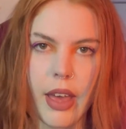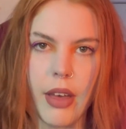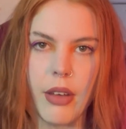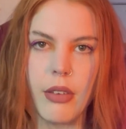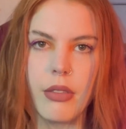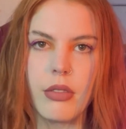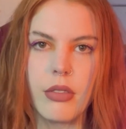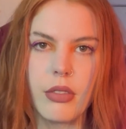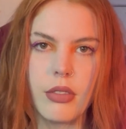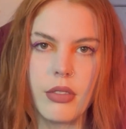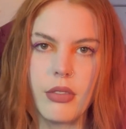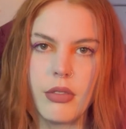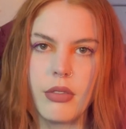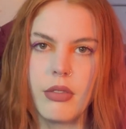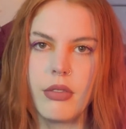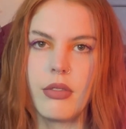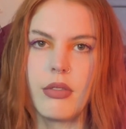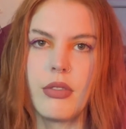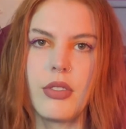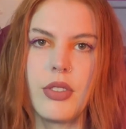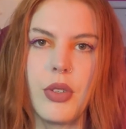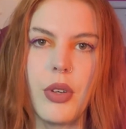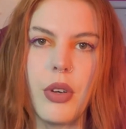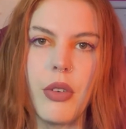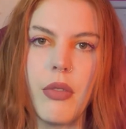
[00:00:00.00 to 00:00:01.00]
out
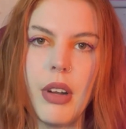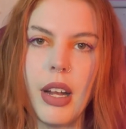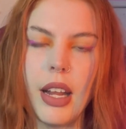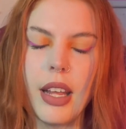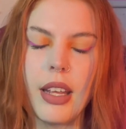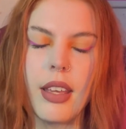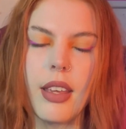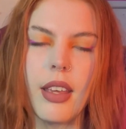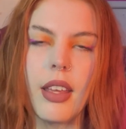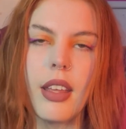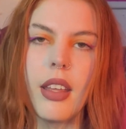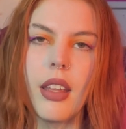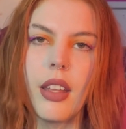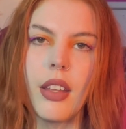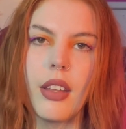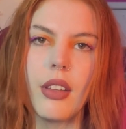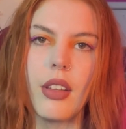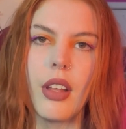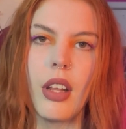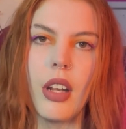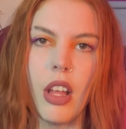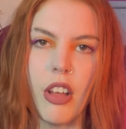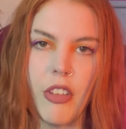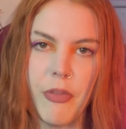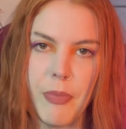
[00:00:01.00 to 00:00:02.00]
story like
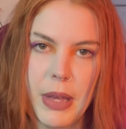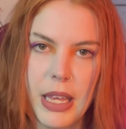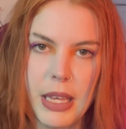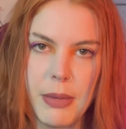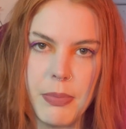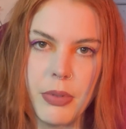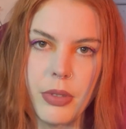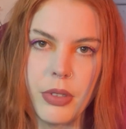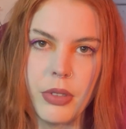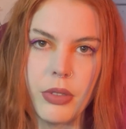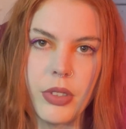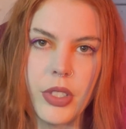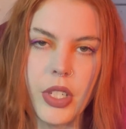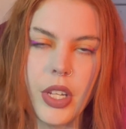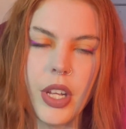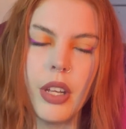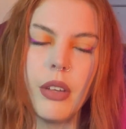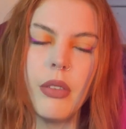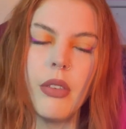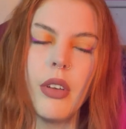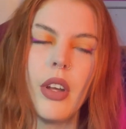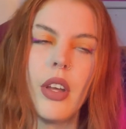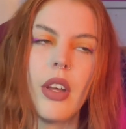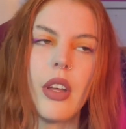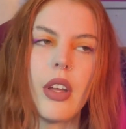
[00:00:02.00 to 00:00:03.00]
a lot of people
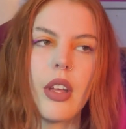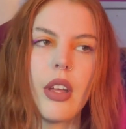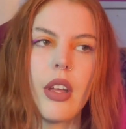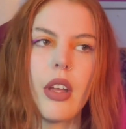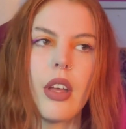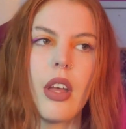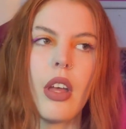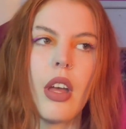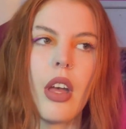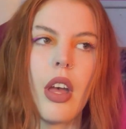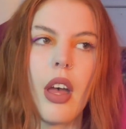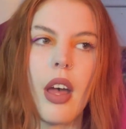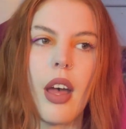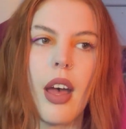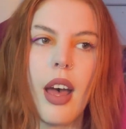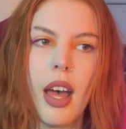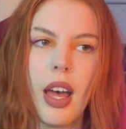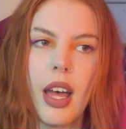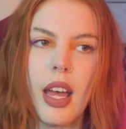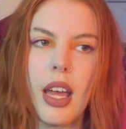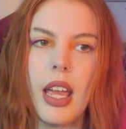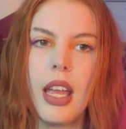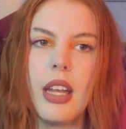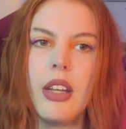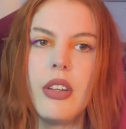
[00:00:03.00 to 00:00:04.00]
do.
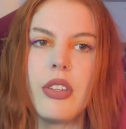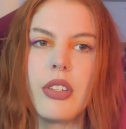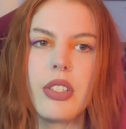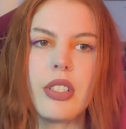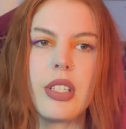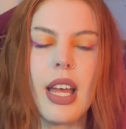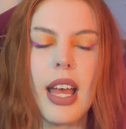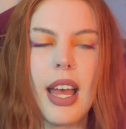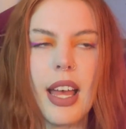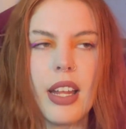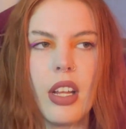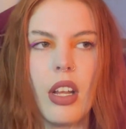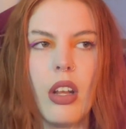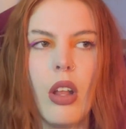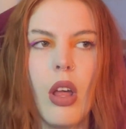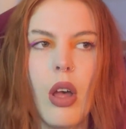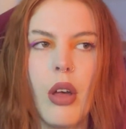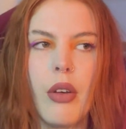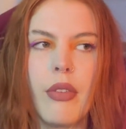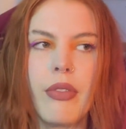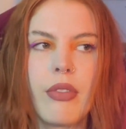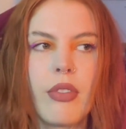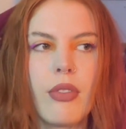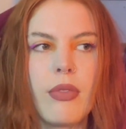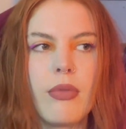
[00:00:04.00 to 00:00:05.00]
I just had a
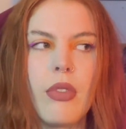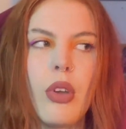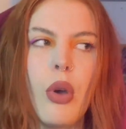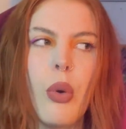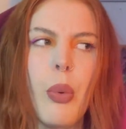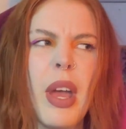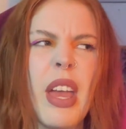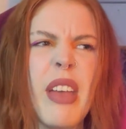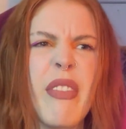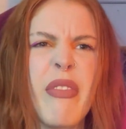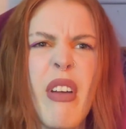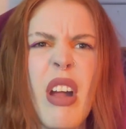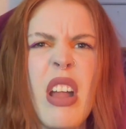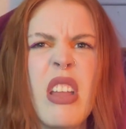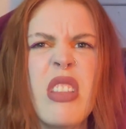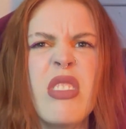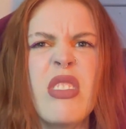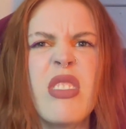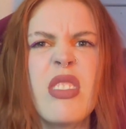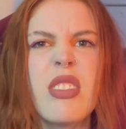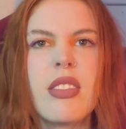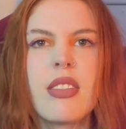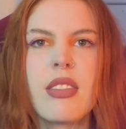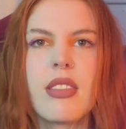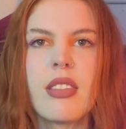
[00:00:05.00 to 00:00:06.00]
lot of queer
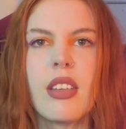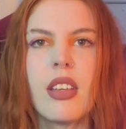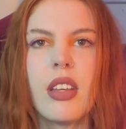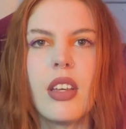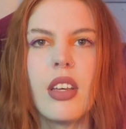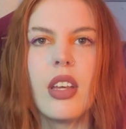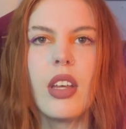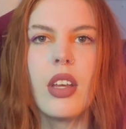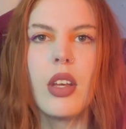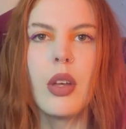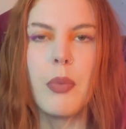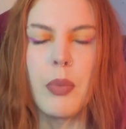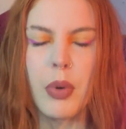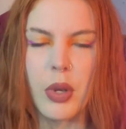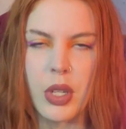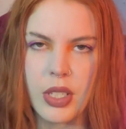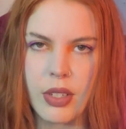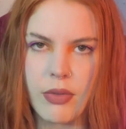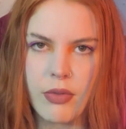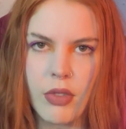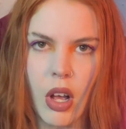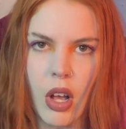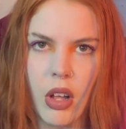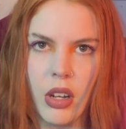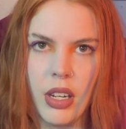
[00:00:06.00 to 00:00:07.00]
friends because
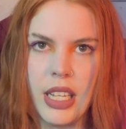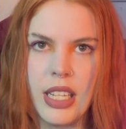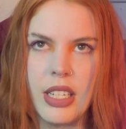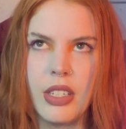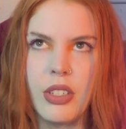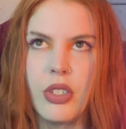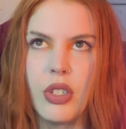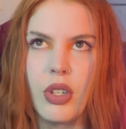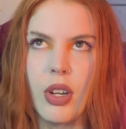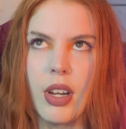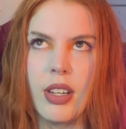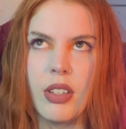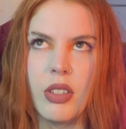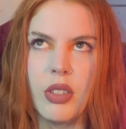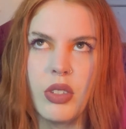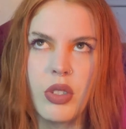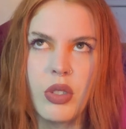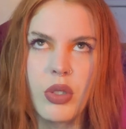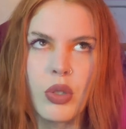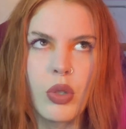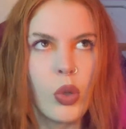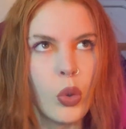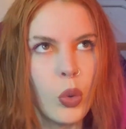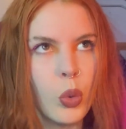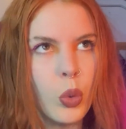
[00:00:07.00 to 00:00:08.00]
of college and
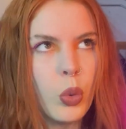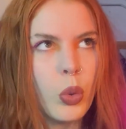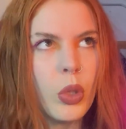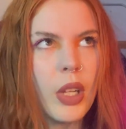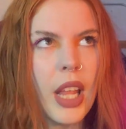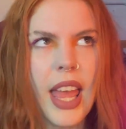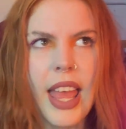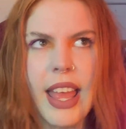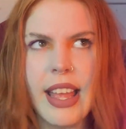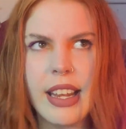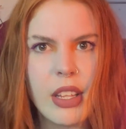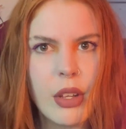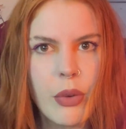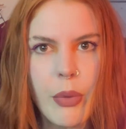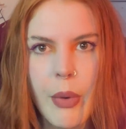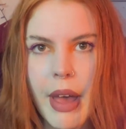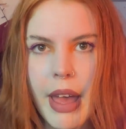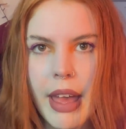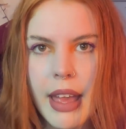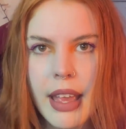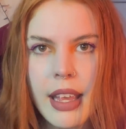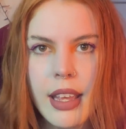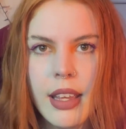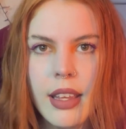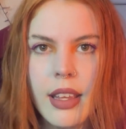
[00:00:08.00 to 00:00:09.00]
school
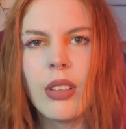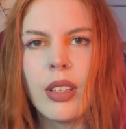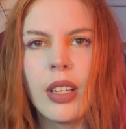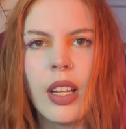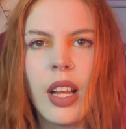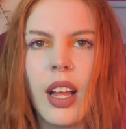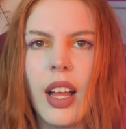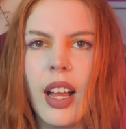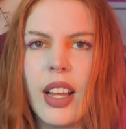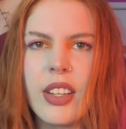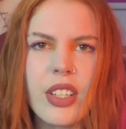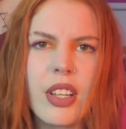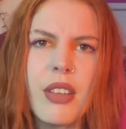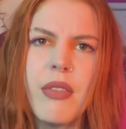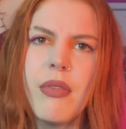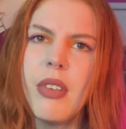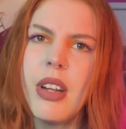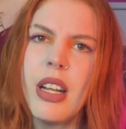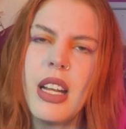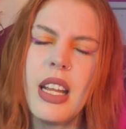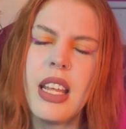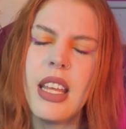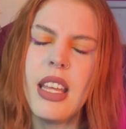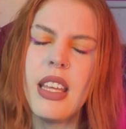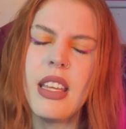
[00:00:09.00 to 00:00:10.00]
anyway. I don't
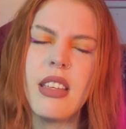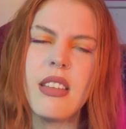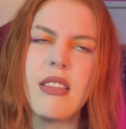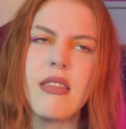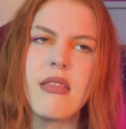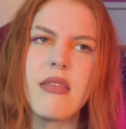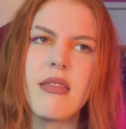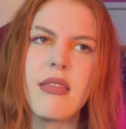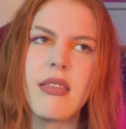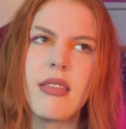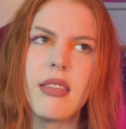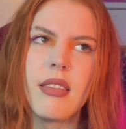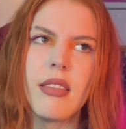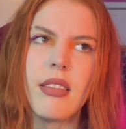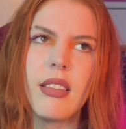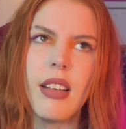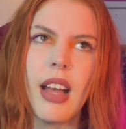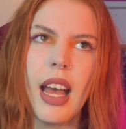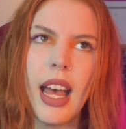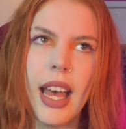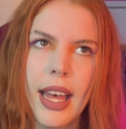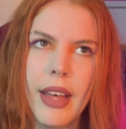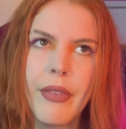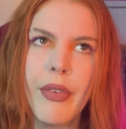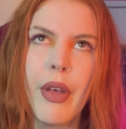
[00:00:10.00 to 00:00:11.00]
really
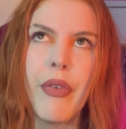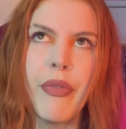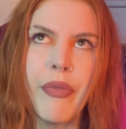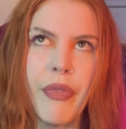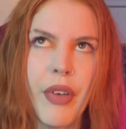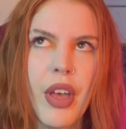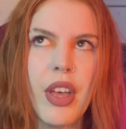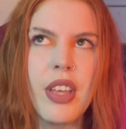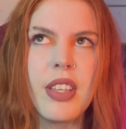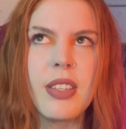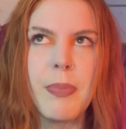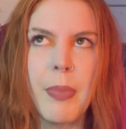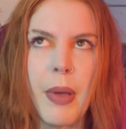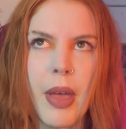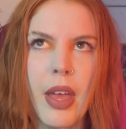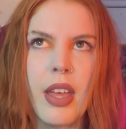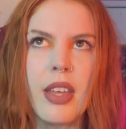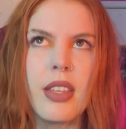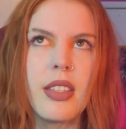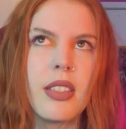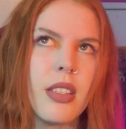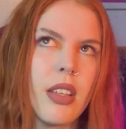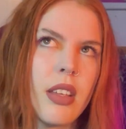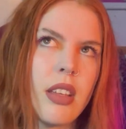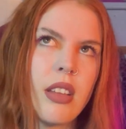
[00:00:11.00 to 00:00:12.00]
have a first
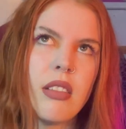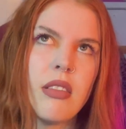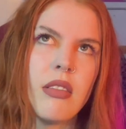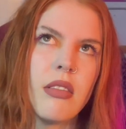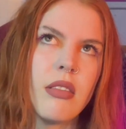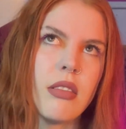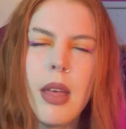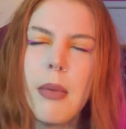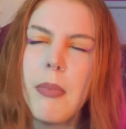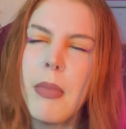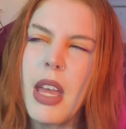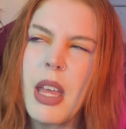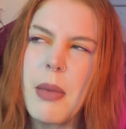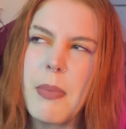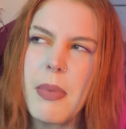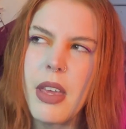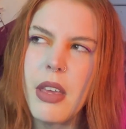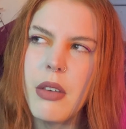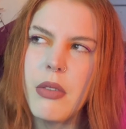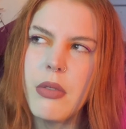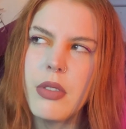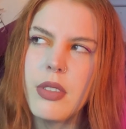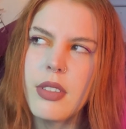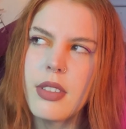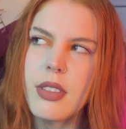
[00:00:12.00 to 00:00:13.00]
person. Maybe
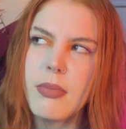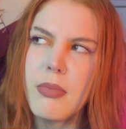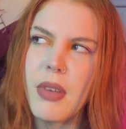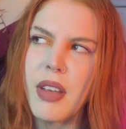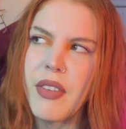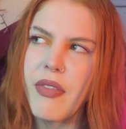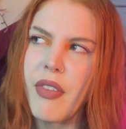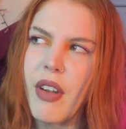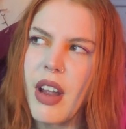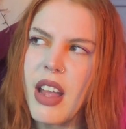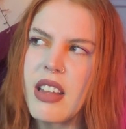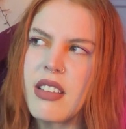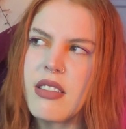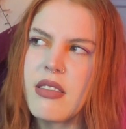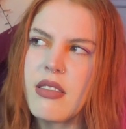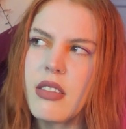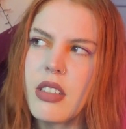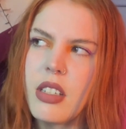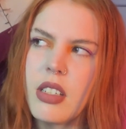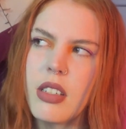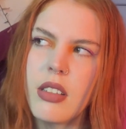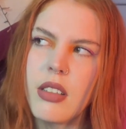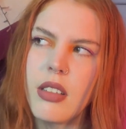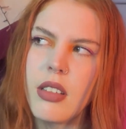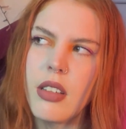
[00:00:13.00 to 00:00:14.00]
it was my
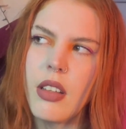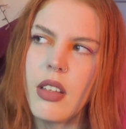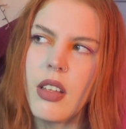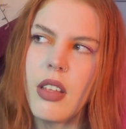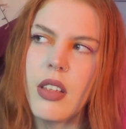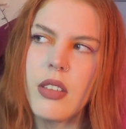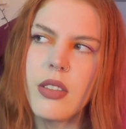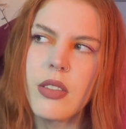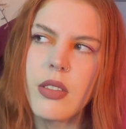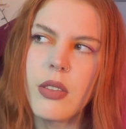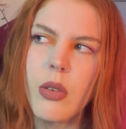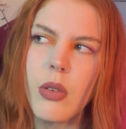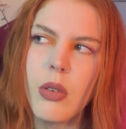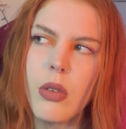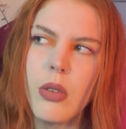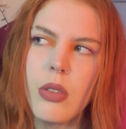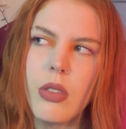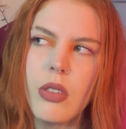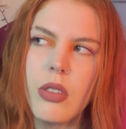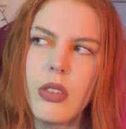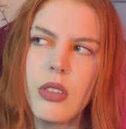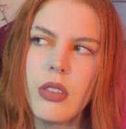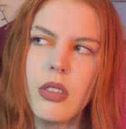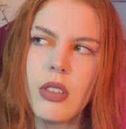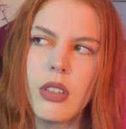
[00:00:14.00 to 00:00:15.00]
friend at
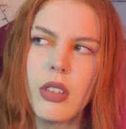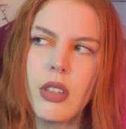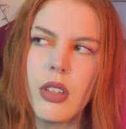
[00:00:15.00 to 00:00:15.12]
school,